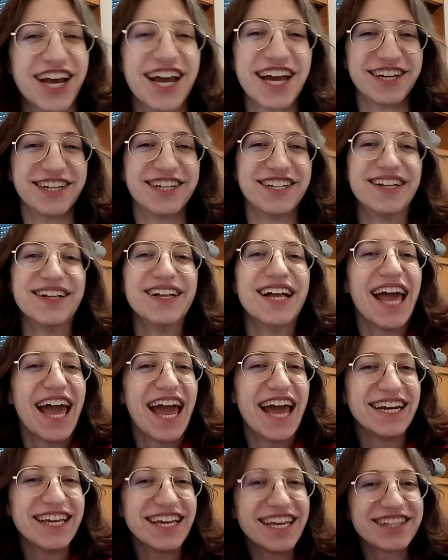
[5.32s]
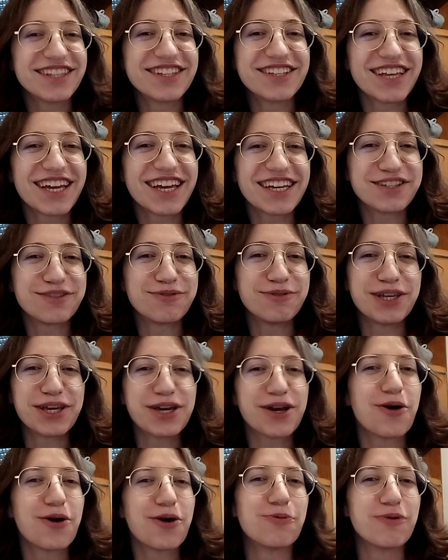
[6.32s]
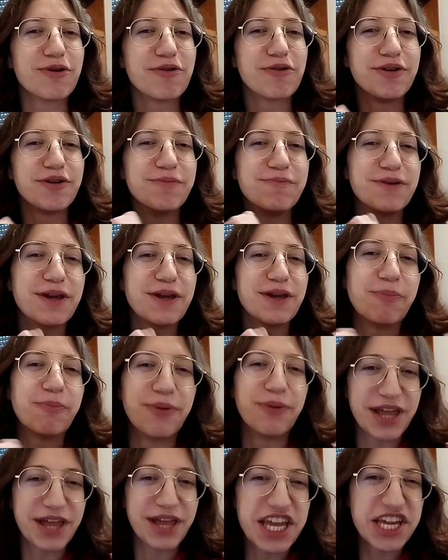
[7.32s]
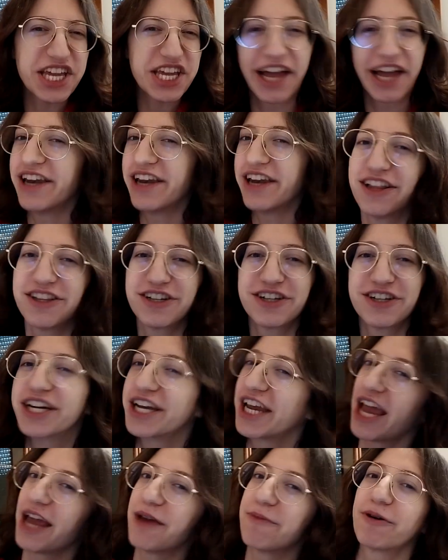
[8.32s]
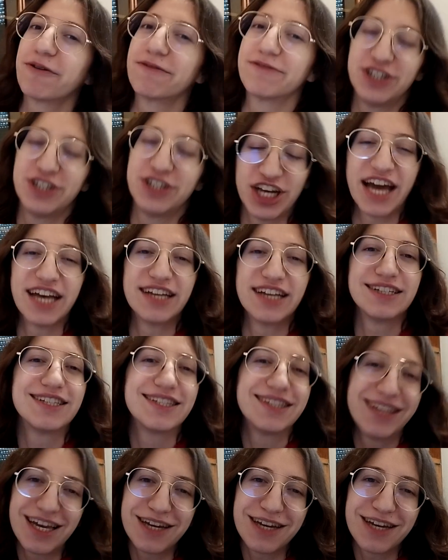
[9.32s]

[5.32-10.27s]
channel. And in today's video we will be playing another game of chess,